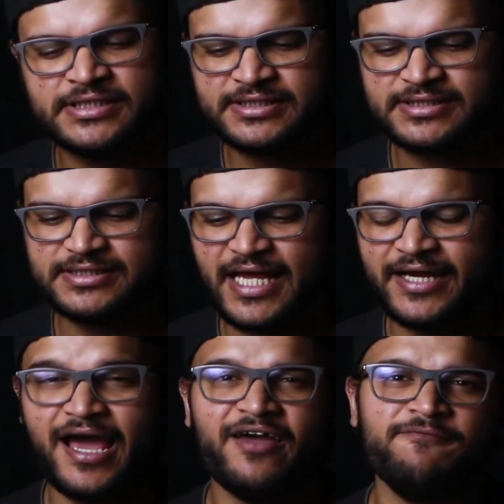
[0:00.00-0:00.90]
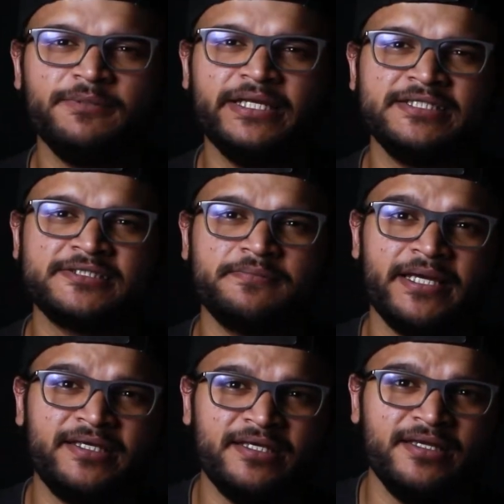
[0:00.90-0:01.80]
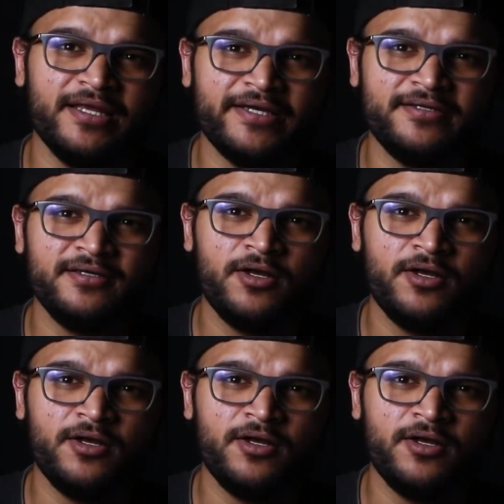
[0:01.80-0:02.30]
is that I have placed my key light